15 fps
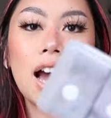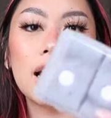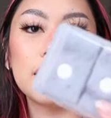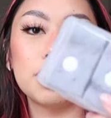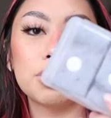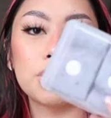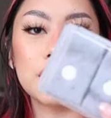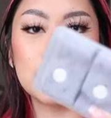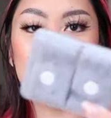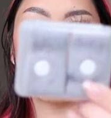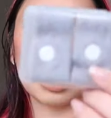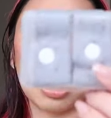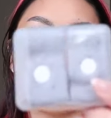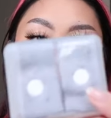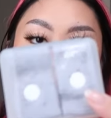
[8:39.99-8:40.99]
I use
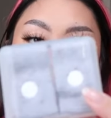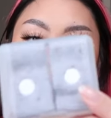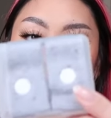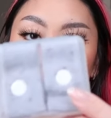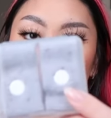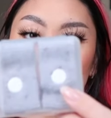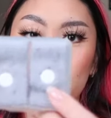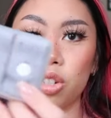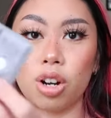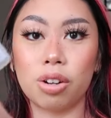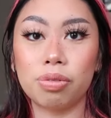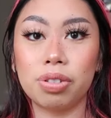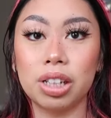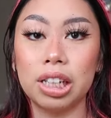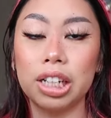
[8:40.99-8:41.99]
this every time I
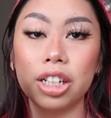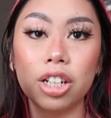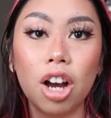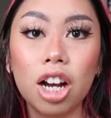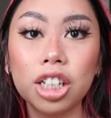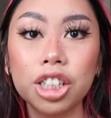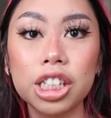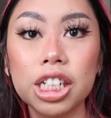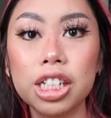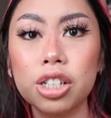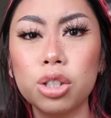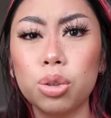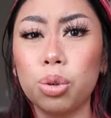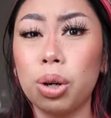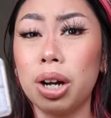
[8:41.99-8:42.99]
start feeling
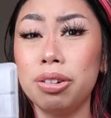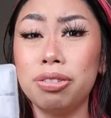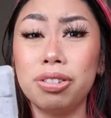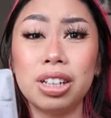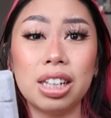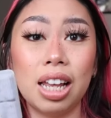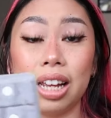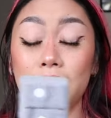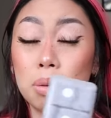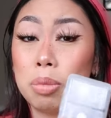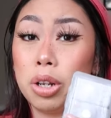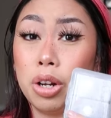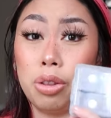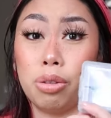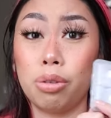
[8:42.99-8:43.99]
nauseous or I feel like I'm
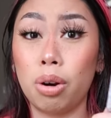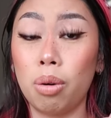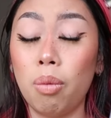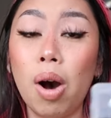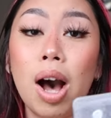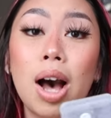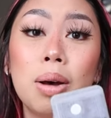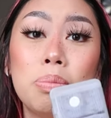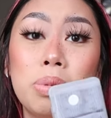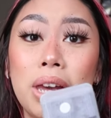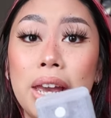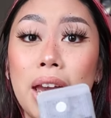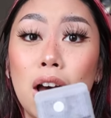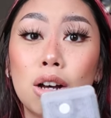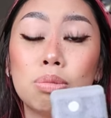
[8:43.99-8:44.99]
gonna throw up.
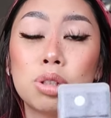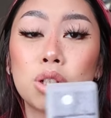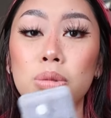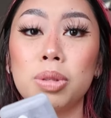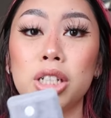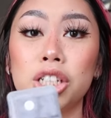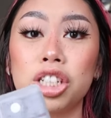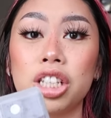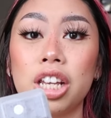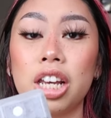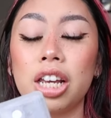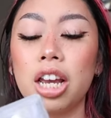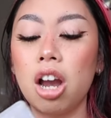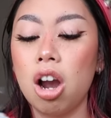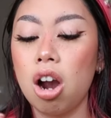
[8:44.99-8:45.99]
They help so much.
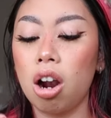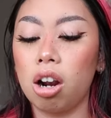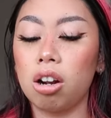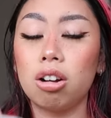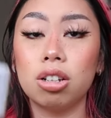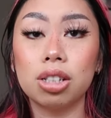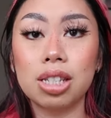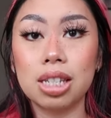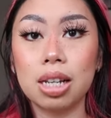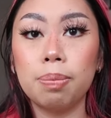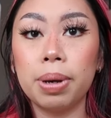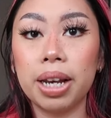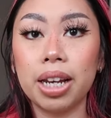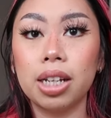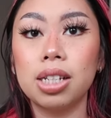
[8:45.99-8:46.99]
They are called
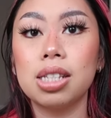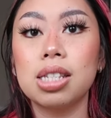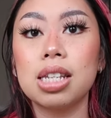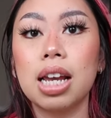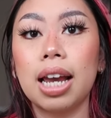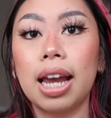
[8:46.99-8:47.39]
Sea-Bands